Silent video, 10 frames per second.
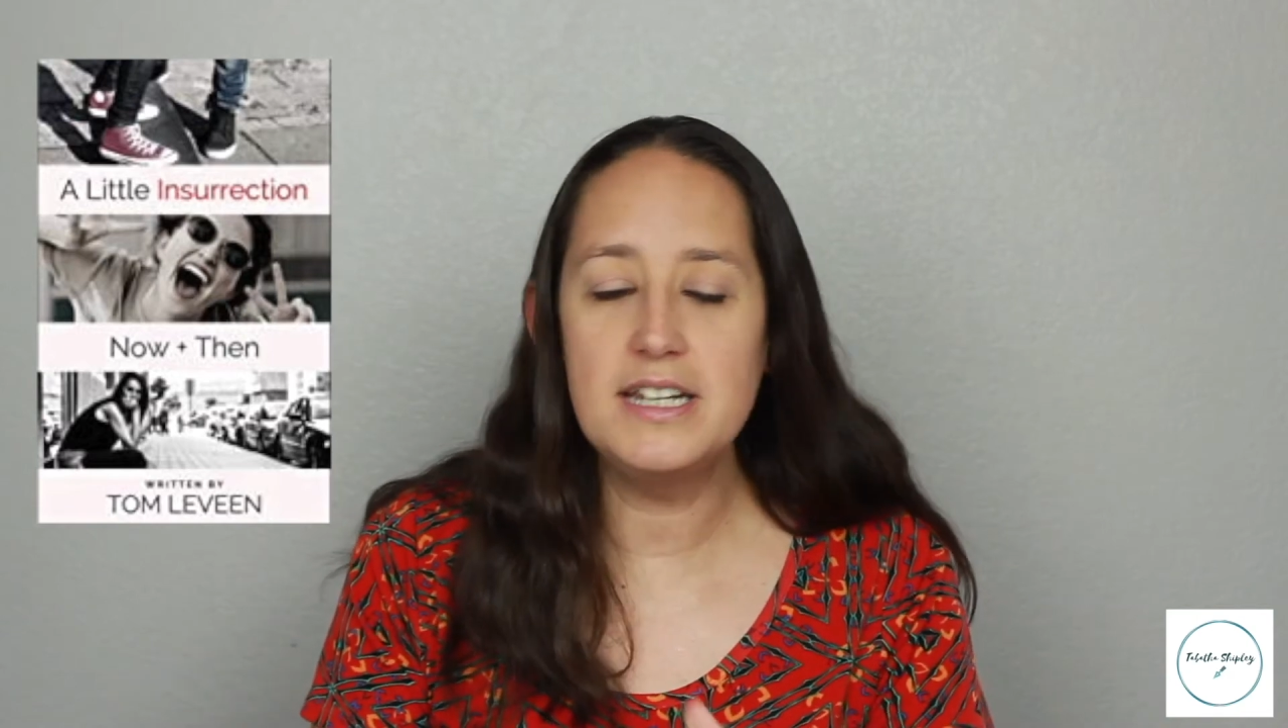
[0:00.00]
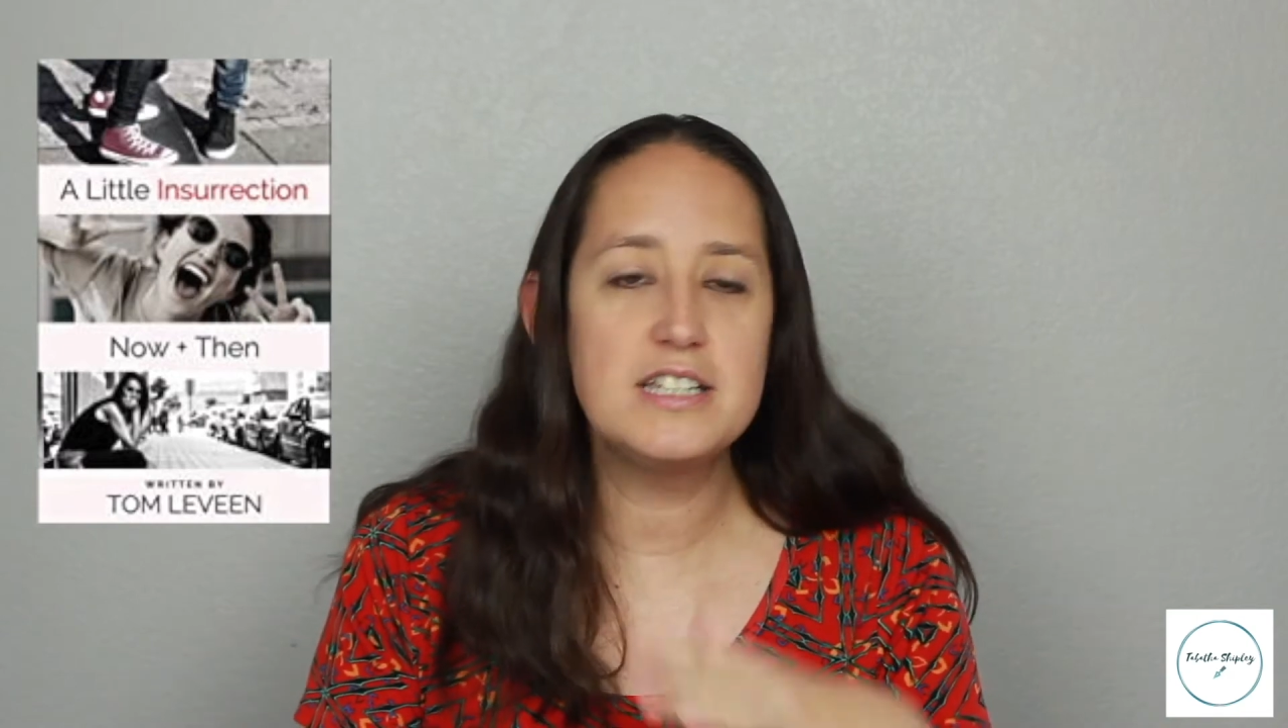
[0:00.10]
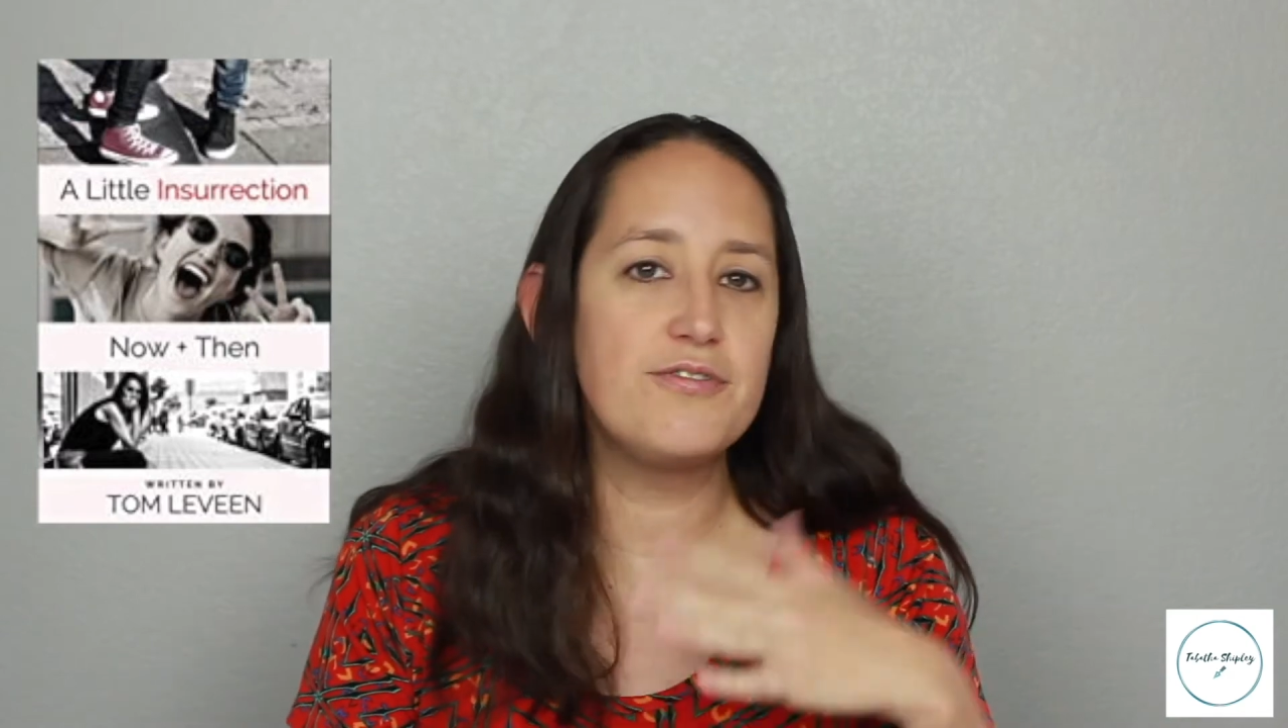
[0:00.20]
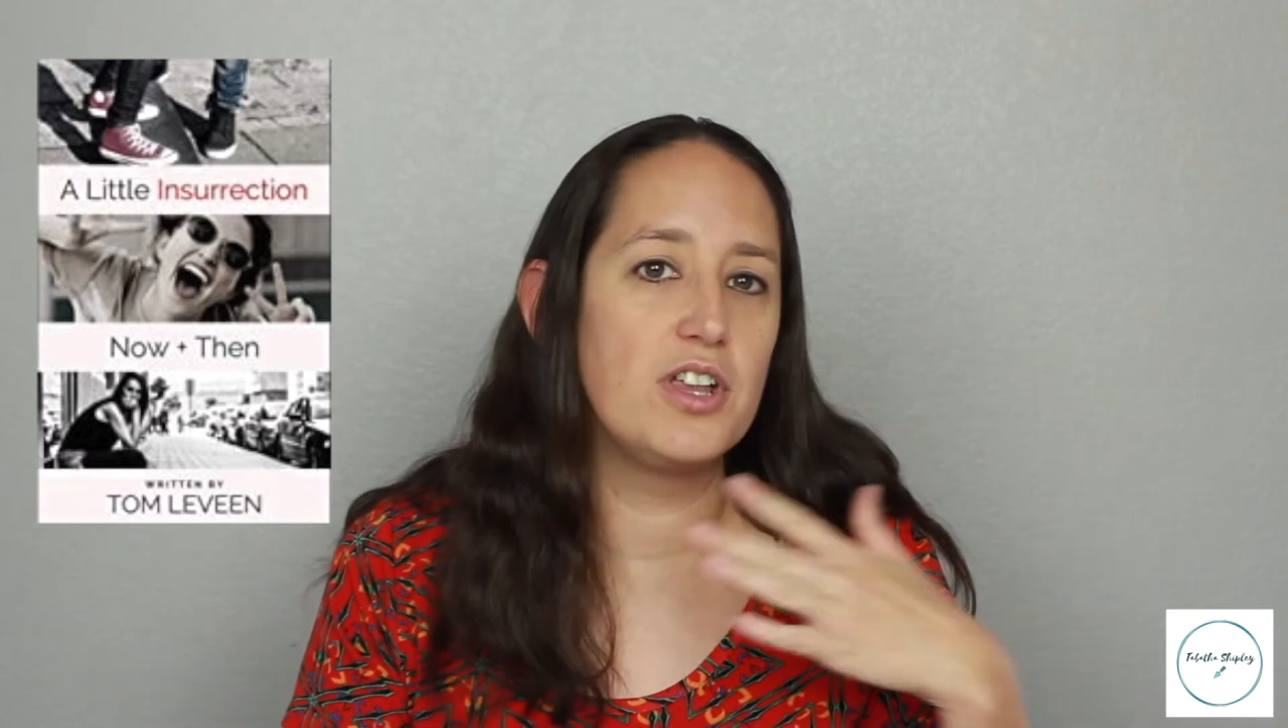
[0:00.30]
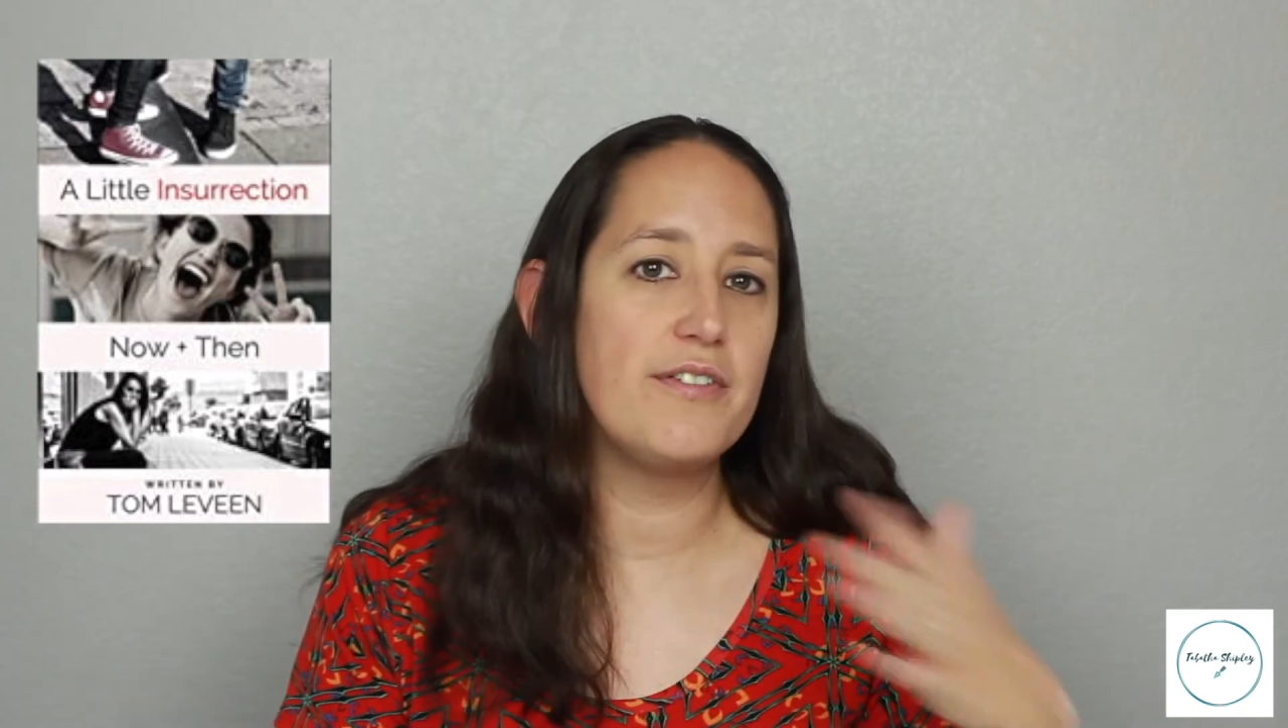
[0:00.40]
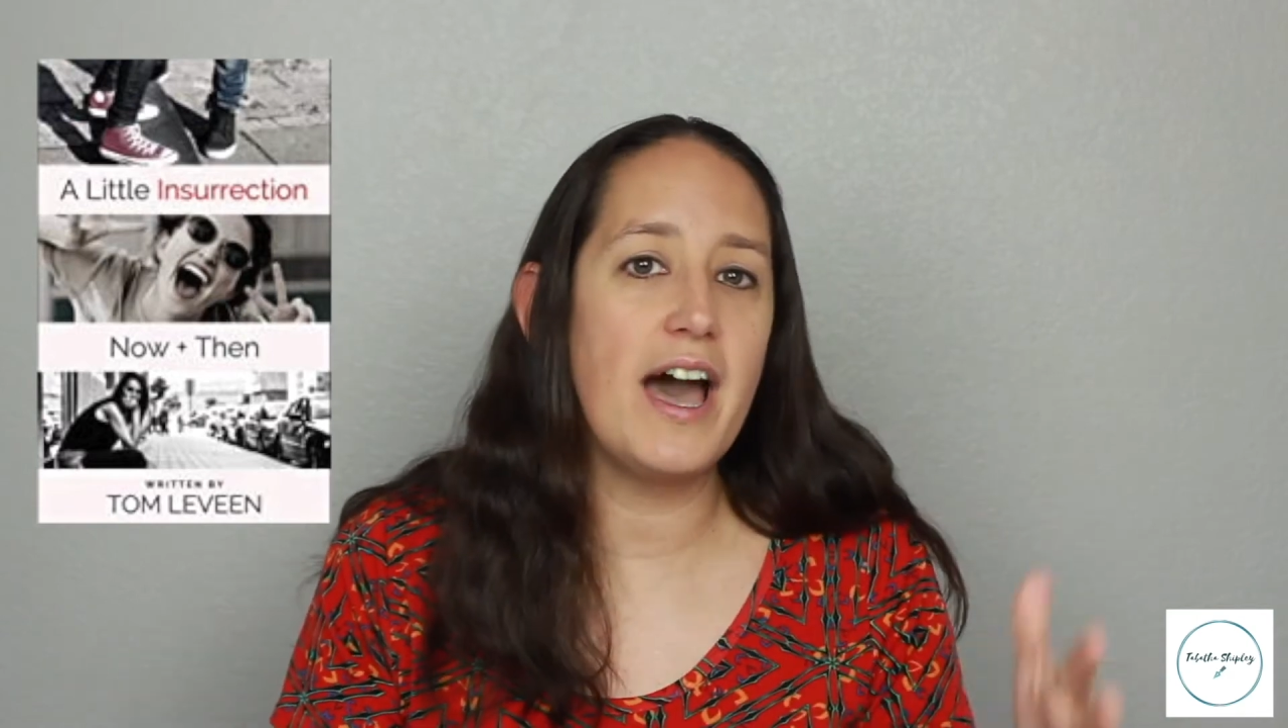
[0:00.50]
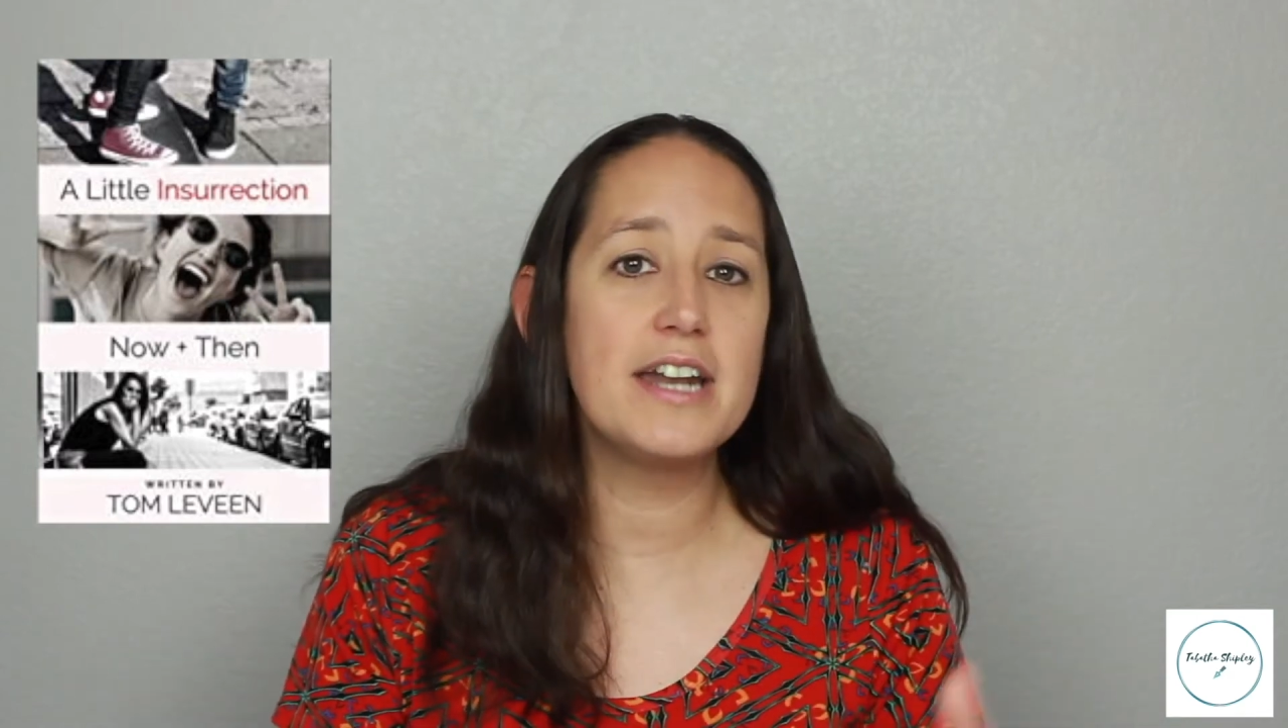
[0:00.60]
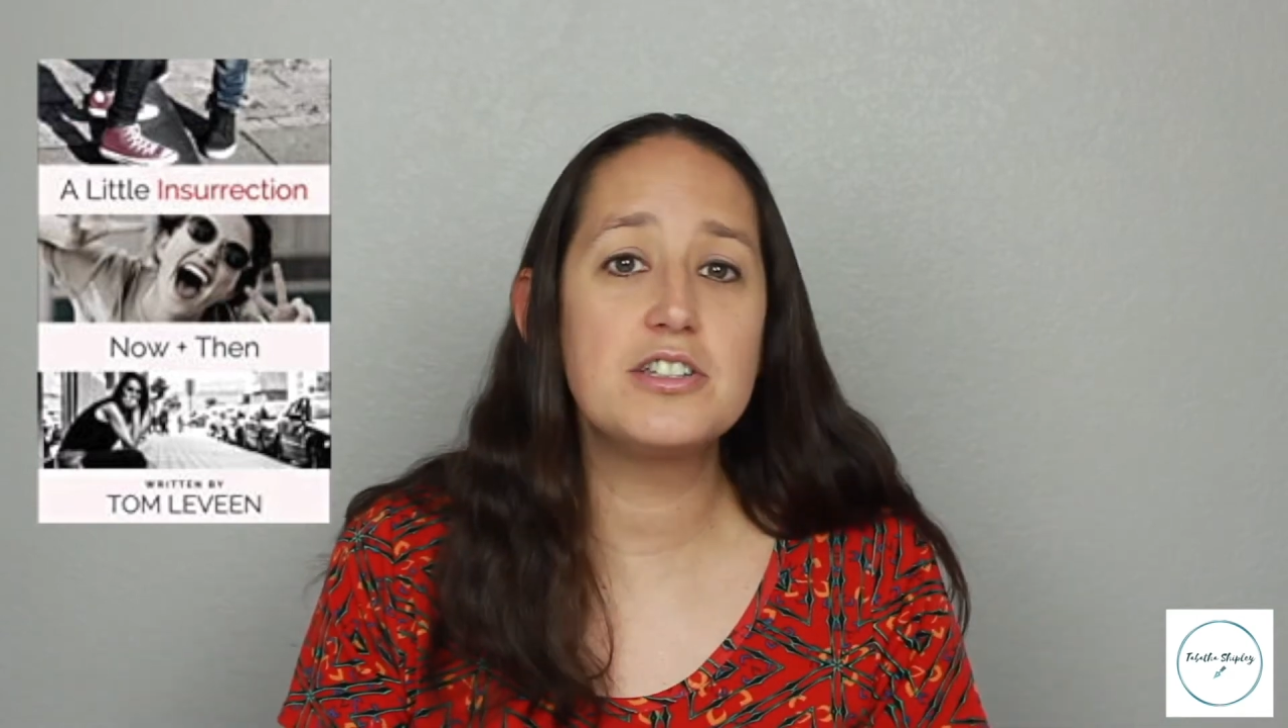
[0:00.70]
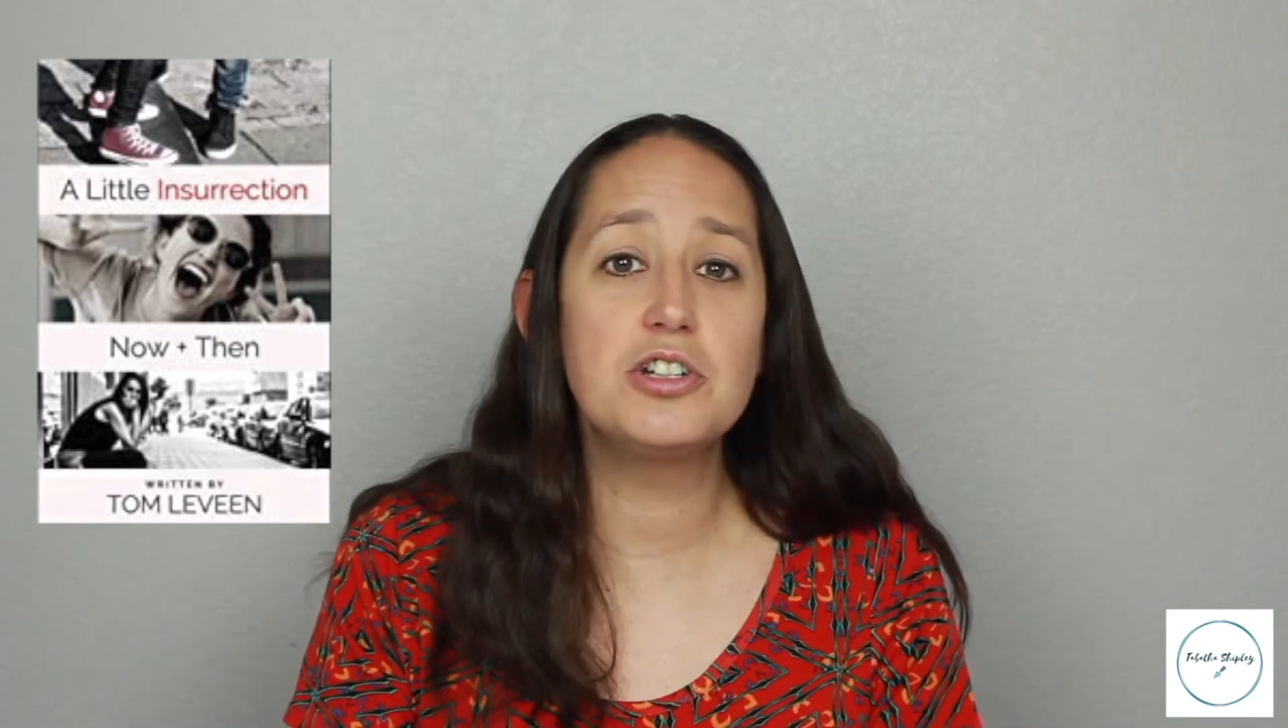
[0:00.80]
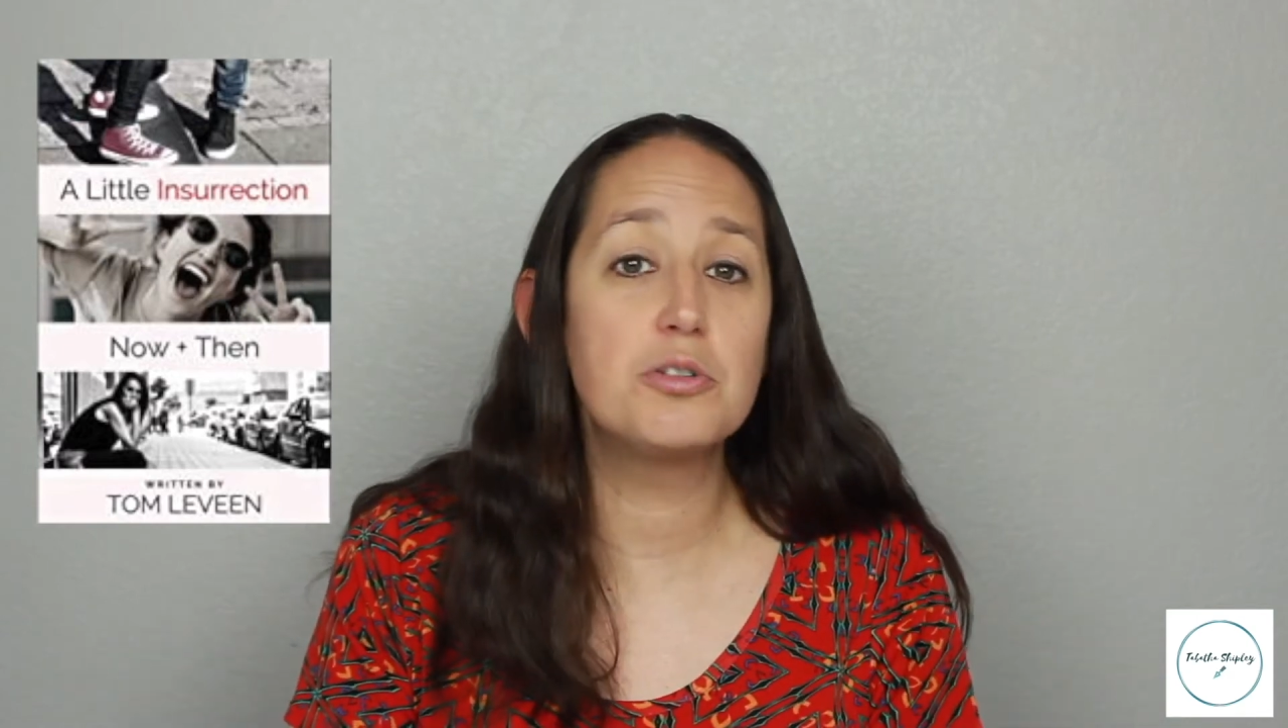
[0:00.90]
he's full of
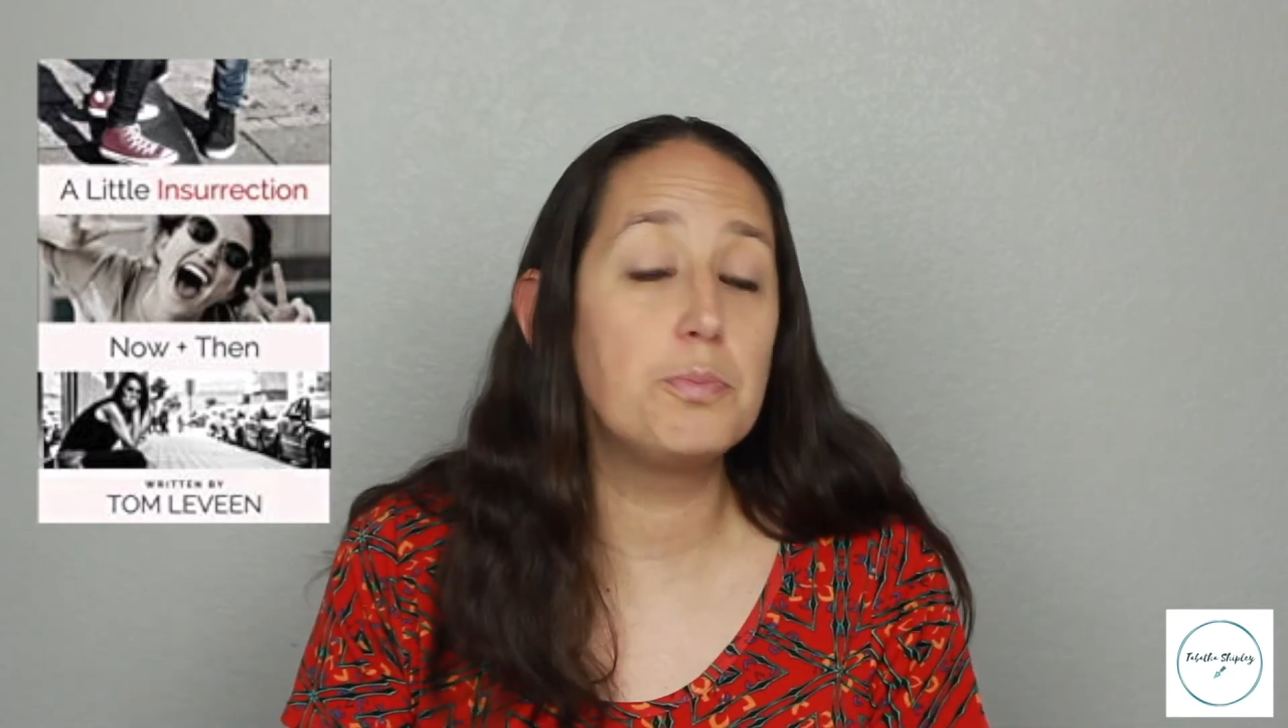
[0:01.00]
attitude,